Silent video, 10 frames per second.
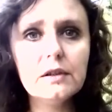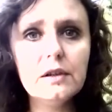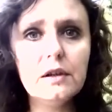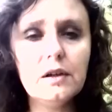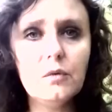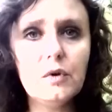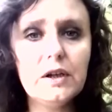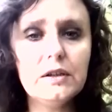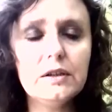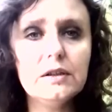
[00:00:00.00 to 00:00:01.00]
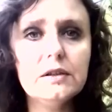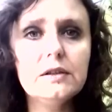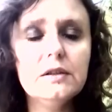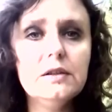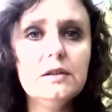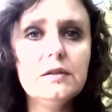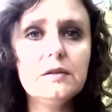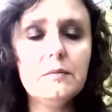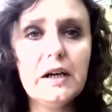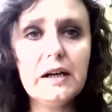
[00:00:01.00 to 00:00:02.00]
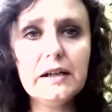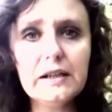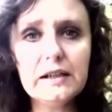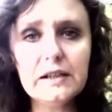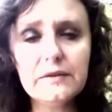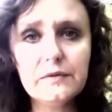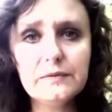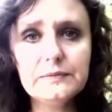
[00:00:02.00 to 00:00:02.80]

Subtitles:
when my life